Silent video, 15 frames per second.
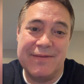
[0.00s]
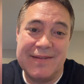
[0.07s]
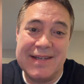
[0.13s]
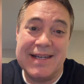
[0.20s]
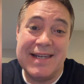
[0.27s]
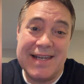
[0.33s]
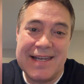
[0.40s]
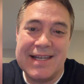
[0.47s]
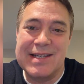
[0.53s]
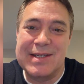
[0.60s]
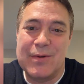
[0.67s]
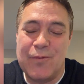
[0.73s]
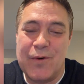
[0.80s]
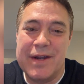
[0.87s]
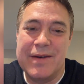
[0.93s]
of digging
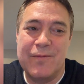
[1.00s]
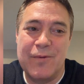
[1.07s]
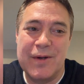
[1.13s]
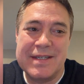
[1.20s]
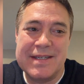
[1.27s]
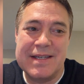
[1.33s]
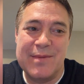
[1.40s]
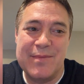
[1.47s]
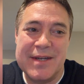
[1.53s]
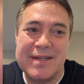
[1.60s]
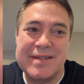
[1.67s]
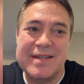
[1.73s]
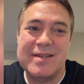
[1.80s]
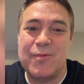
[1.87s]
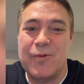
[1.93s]
into what's in the
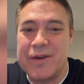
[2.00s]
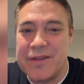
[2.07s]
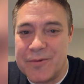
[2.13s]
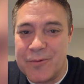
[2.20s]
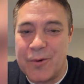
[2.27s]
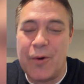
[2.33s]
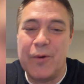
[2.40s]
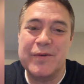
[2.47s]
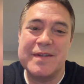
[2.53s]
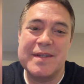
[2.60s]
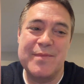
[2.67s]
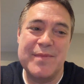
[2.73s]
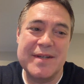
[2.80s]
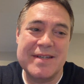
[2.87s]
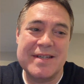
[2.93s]
business, what are the roles in
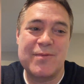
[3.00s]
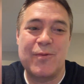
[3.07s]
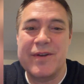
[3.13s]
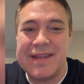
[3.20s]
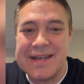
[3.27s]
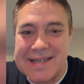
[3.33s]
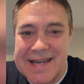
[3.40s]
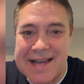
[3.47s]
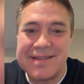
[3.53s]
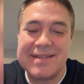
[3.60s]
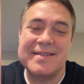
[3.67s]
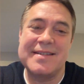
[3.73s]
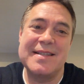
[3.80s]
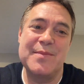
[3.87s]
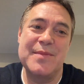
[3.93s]
the business, what are the
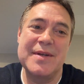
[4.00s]
desks in the